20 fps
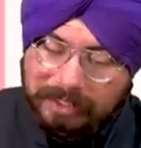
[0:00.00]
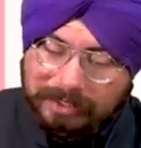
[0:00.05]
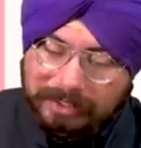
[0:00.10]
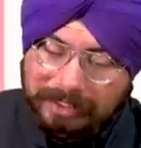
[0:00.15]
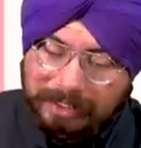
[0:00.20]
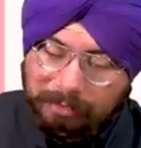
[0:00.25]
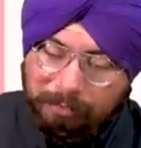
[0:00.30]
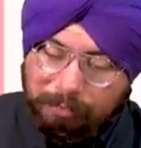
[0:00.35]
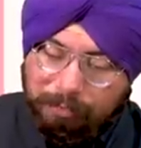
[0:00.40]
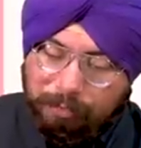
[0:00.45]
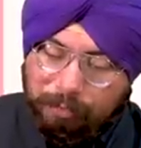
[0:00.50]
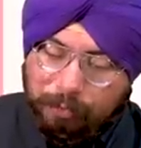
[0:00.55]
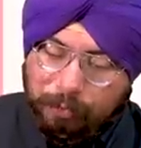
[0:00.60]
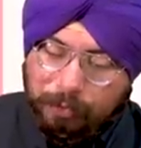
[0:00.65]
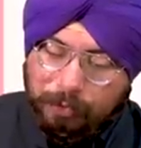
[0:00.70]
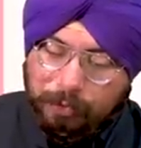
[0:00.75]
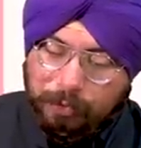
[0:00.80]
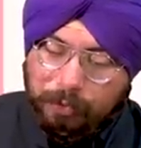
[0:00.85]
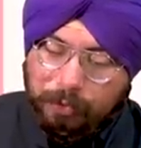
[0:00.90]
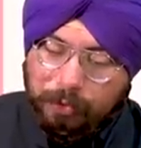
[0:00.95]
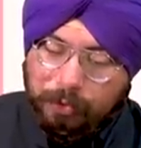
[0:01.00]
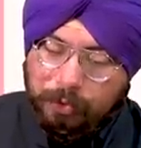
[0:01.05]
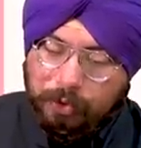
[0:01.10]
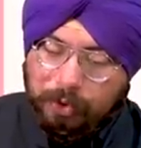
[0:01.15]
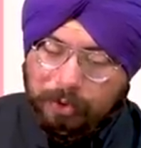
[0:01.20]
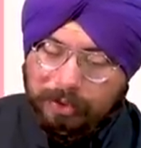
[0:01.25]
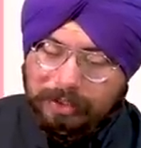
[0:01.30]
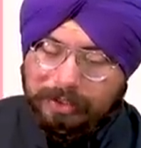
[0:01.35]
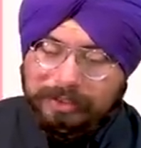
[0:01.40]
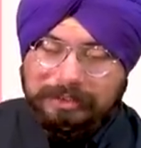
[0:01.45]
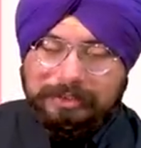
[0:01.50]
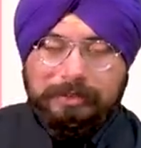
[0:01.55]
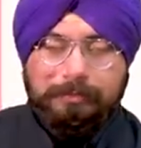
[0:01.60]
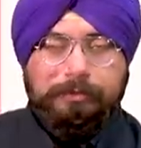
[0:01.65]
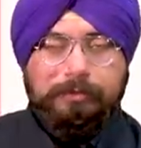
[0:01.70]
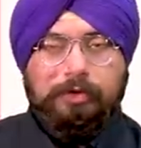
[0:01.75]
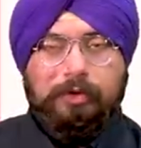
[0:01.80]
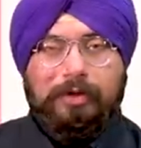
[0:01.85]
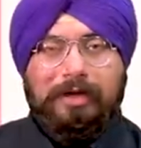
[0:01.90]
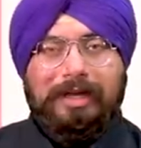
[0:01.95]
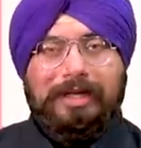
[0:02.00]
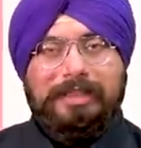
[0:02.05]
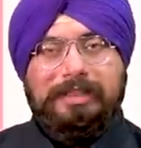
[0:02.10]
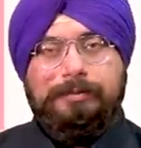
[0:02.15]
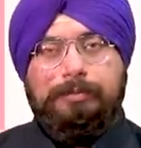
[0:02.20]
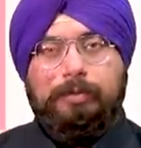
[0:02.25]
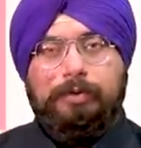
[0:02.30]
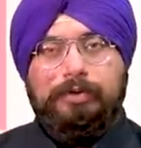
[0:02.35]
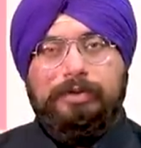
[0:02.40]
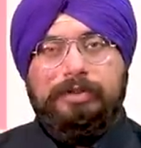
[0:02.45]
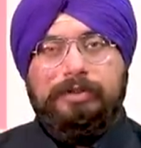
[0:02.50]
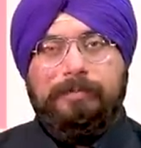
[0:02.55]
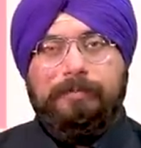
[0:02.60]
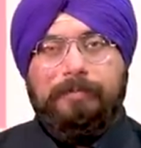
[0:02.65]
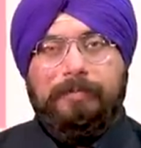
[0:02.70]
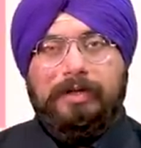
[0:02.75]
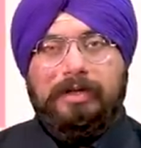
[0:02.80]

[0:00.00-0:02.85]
Then forego dollar receipts on exports.